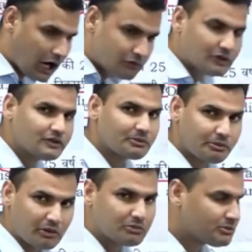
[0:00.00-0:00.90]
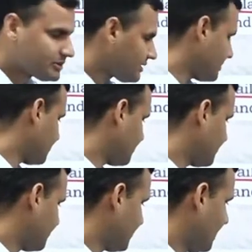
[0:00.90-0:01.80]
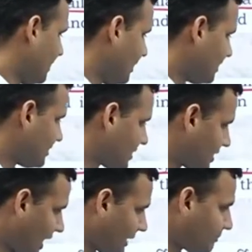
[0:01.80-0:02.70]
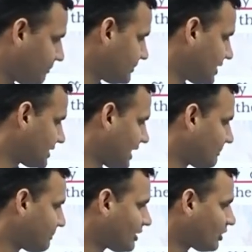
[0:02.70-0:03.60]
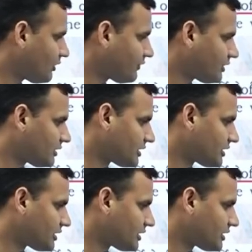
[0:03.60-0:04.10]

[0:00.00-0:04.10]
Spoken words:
However, problem is the tapping of